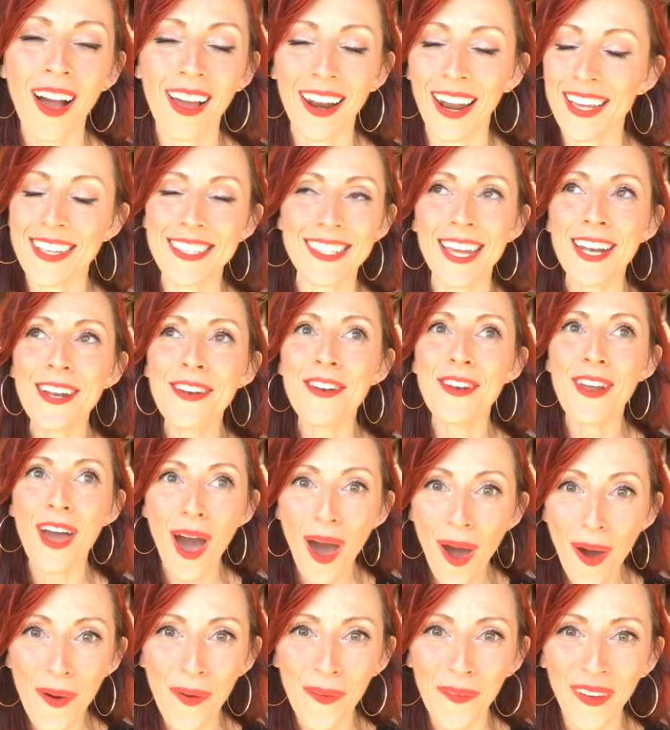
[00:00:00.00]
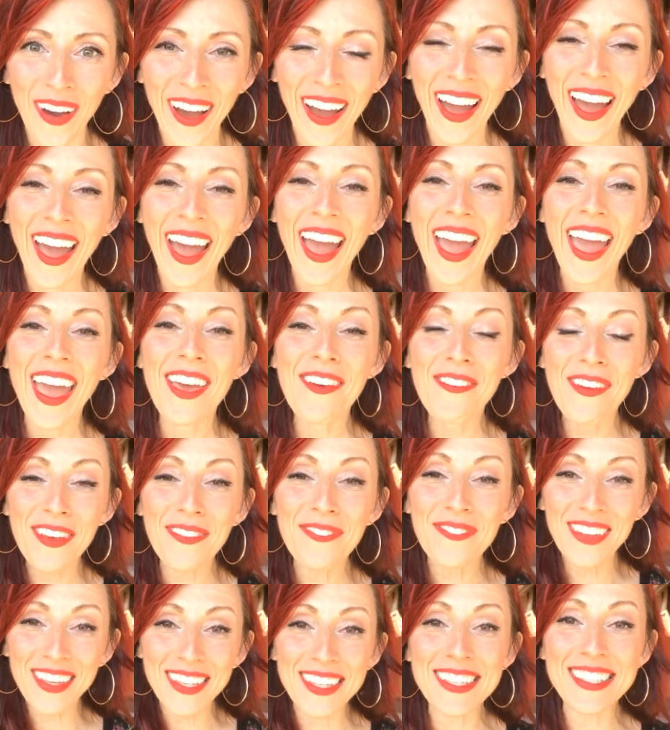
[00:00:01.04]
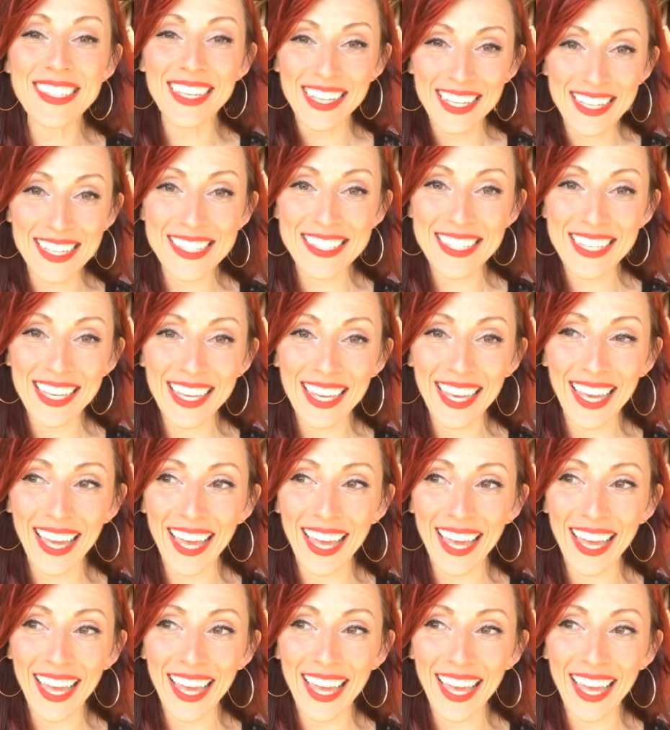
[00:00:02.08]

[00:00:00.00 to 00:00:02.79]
And I said, no, if it feels easy,